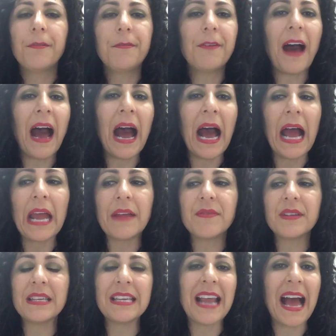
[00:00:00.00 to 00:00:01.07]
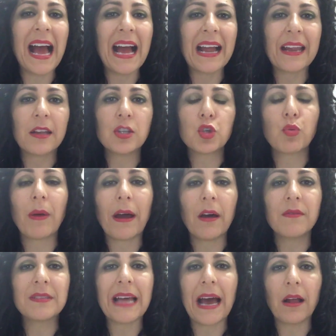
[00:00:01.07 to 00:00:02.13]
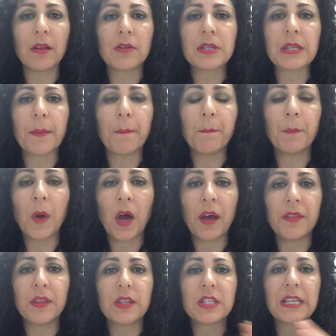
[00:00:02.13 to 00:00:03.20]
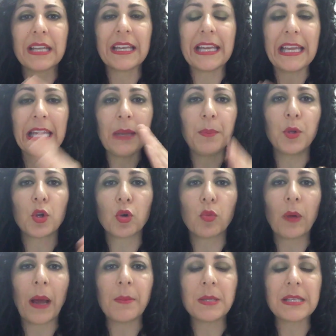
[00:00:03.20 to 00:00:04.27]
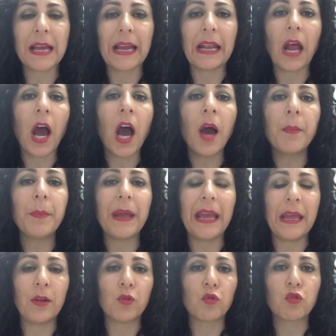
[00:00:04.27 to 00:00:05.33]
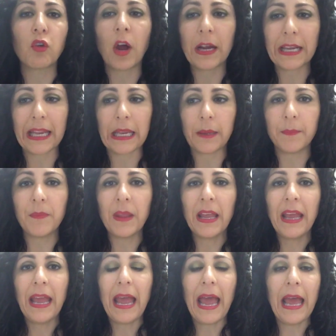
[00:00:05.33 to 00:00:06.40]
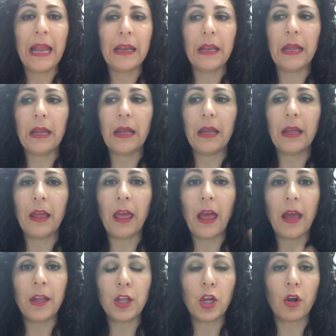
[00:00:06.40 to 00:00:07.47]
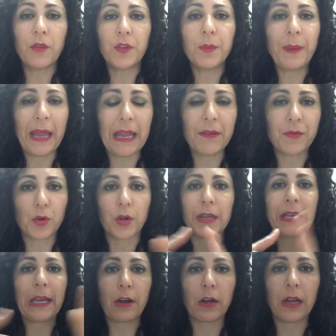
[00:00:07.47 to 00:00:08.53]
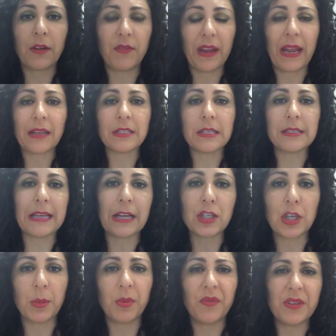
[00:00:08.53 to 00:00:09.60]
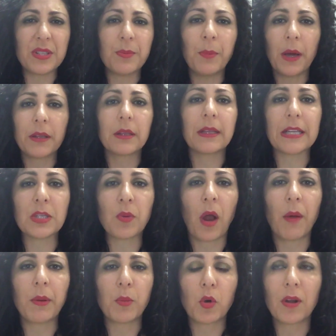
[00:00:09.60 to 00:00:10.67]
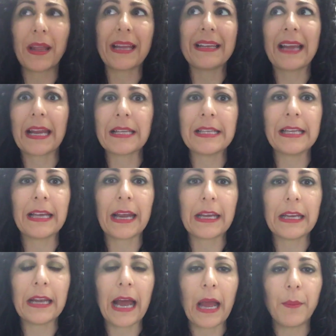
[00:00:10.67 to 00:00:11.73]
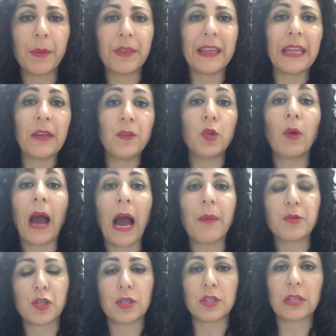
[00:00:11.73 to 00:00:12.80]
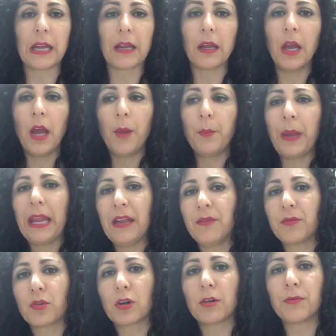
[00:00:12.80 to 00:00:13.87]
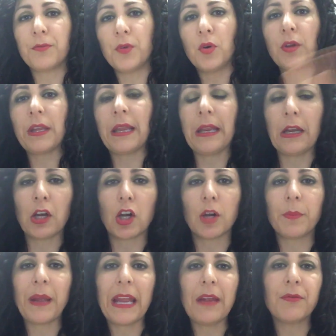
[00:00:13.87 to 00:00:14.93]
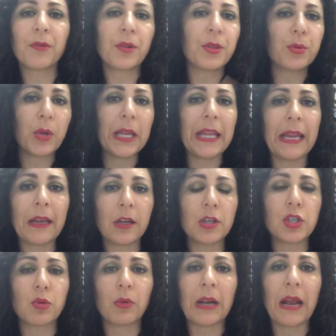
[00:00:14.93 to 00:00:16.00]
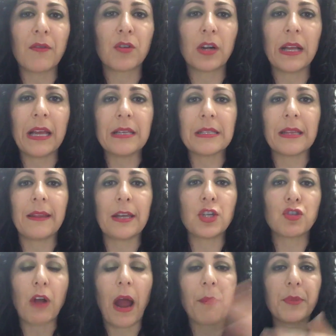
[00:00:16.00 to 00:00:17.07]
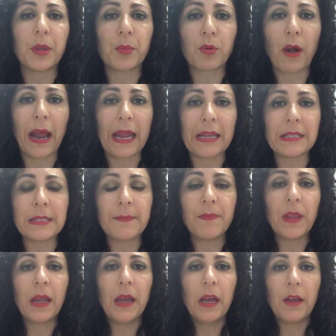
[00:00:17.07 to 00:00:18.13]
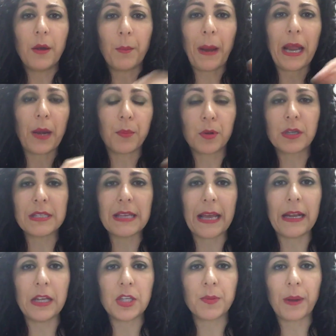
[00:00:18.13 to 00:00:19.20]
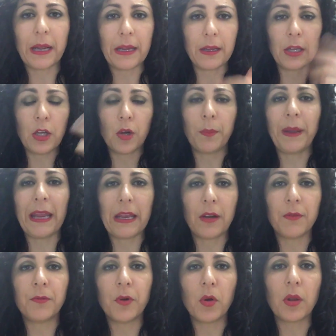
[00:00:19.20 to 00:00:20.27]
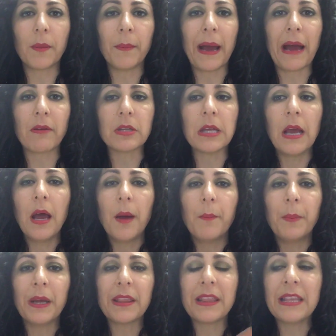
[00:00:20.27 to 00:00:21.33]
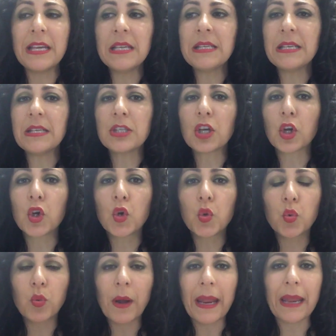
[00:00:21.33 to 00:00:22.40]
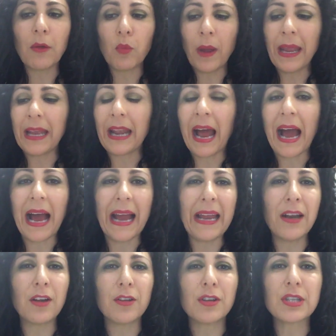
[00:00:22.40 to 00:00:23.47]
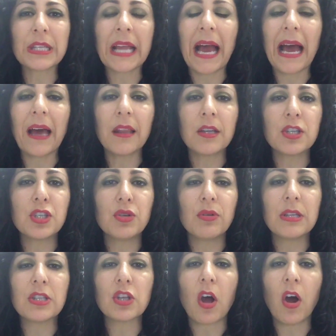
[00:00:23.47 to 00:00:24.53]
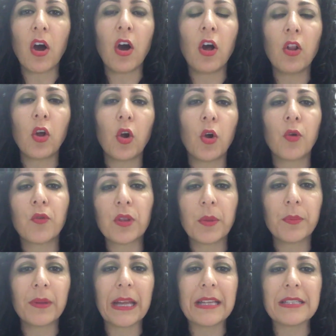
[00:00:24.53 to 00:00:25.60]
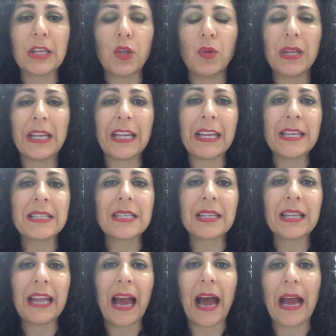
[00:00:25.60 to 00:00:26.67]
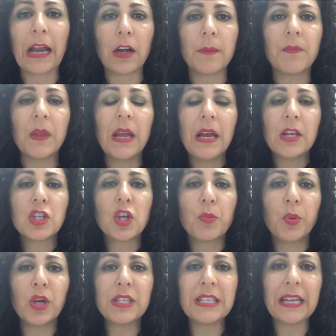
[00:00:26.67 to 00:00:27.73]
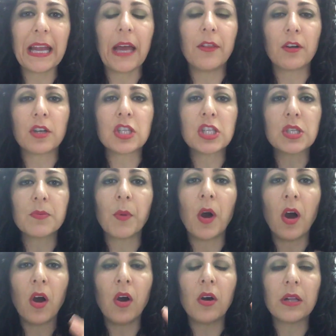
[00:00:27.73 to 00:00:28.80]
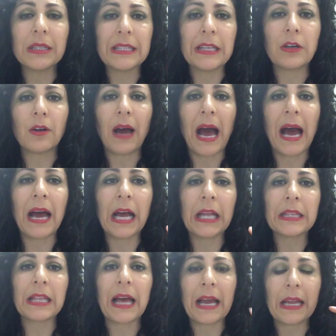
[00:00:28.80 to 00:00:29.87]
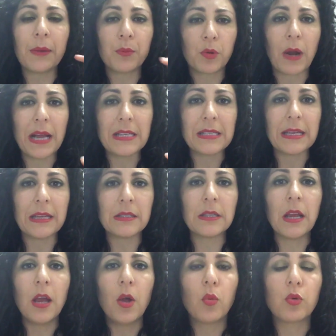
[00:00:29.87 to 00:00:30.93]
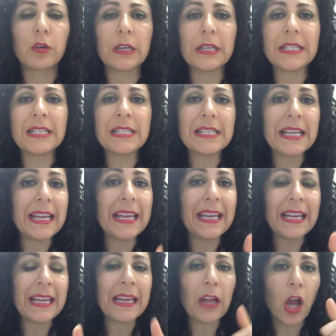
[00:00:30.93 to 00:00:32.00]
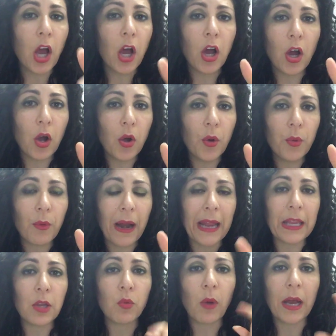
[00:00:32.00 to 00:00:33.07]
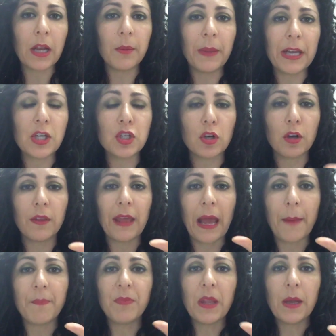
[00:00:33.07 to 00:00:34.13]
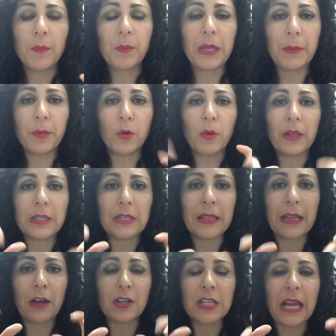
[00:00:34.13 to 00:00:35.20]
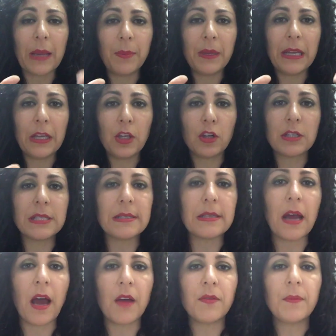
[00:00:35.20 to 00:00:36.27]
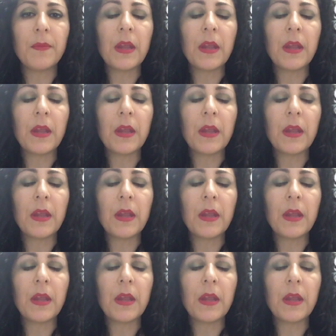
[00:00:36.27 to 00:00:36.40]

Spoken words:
$5, $9, $12 a month to keep your website up and running. And you know, if you pay for a year in advance, it's that cheap. If it's monthly, it's probably more like $19.99. But they give you options like pay for a full year, or pay for 3 years or whatever it is. And they drop the price by a percentage by, you know, paying a full amount. But this is a great way. And hire, there's college students all over the place that you can easily hire to put together a small little online presence where it's CEO, right? You want to make sure that people that are typing in your stuff